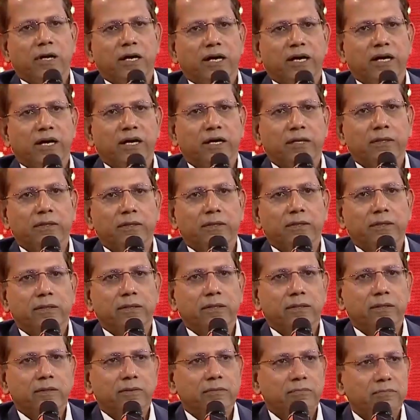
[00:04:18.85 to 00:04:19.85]
And
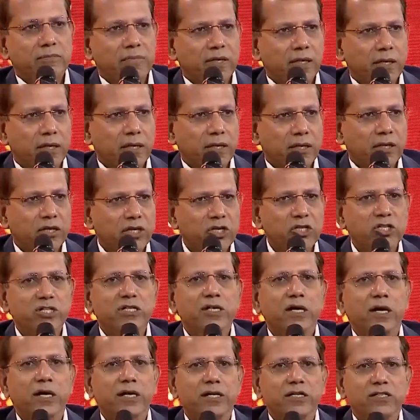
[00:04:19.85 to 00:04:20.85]

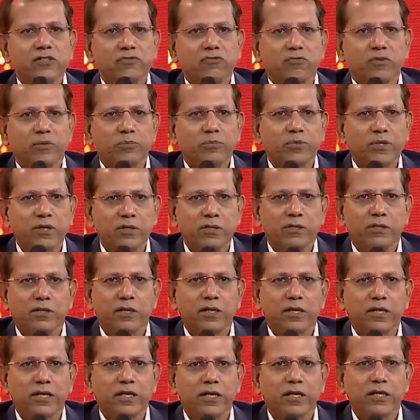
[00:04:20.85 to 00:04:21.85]
Krishna is from
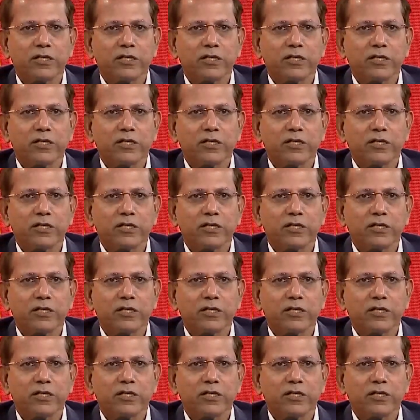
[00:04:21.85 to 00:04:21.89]
Tirutani,